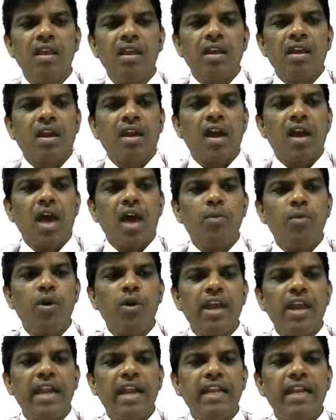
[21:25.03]

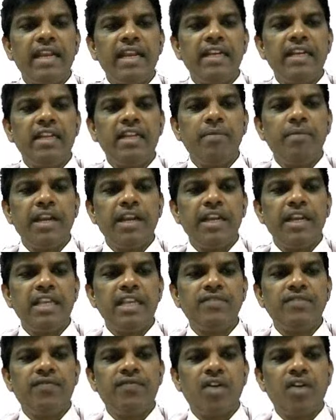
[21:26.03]
Carbocation intermediate is
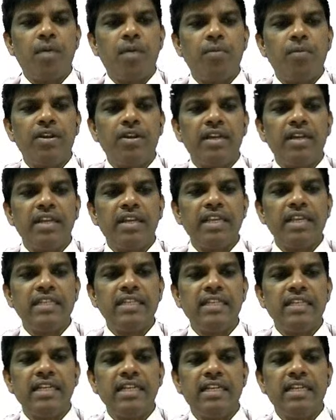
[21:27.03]
formed, isn't
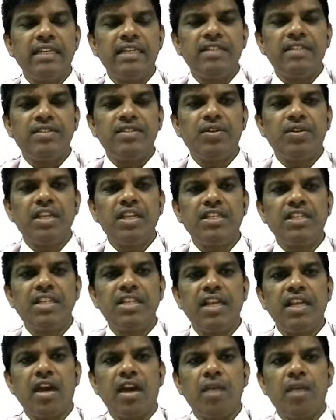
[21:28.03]
it? So tertiary
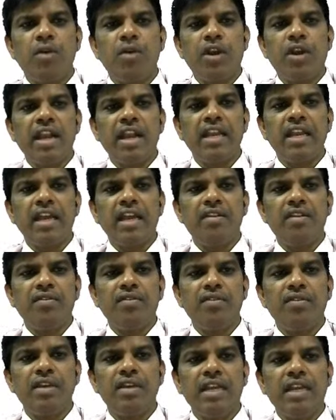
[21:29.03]
carbocation
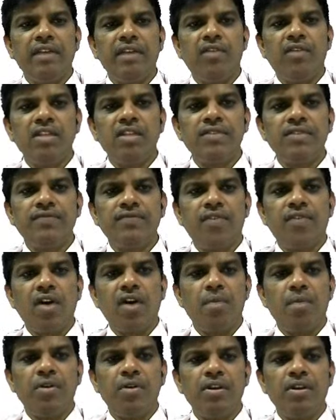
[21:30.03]
was
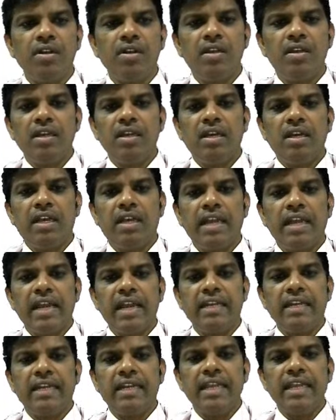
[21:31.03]
formed, right?
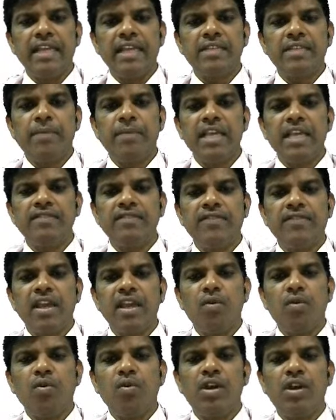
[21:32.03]
Takes place via
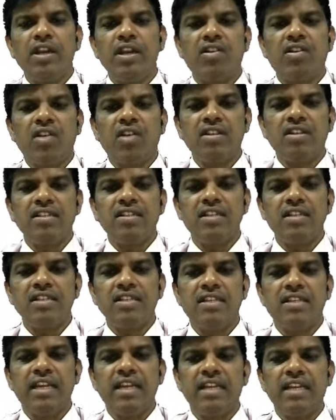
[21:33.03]
only transition
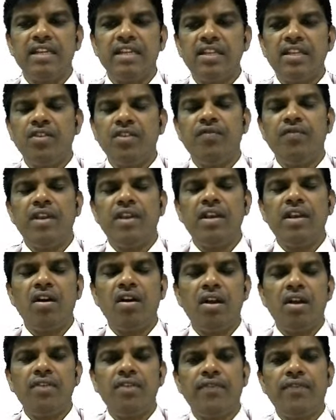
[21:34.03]
state. You will
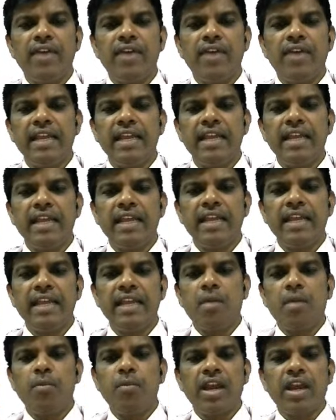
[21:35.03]
not find any
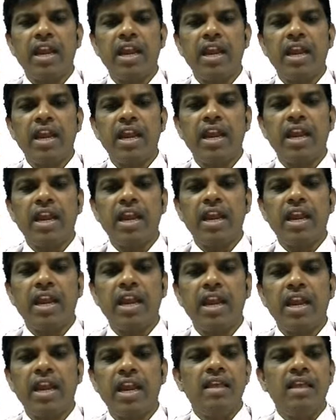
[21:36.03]
carbocation.
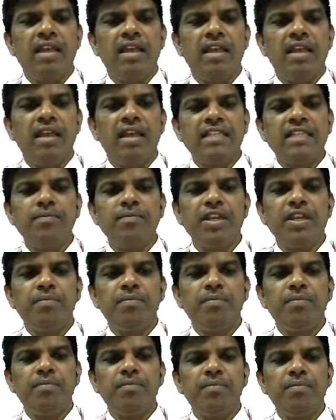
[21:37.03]
Racemic
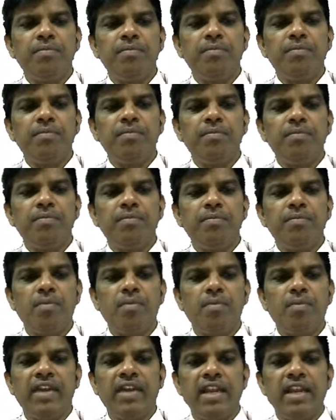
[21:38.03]
mixture is formed,
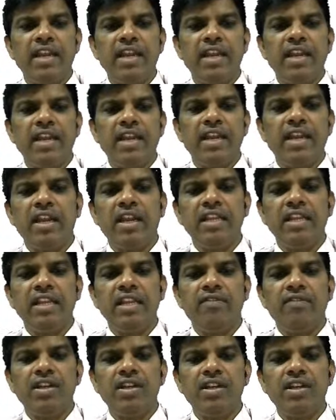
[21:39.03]
whereas Walden
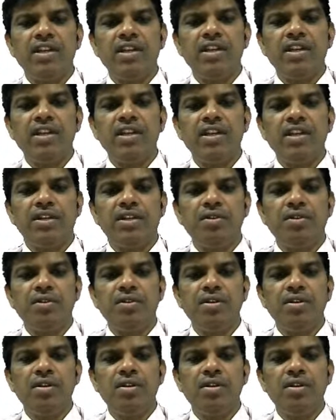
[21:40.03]
inversion is going to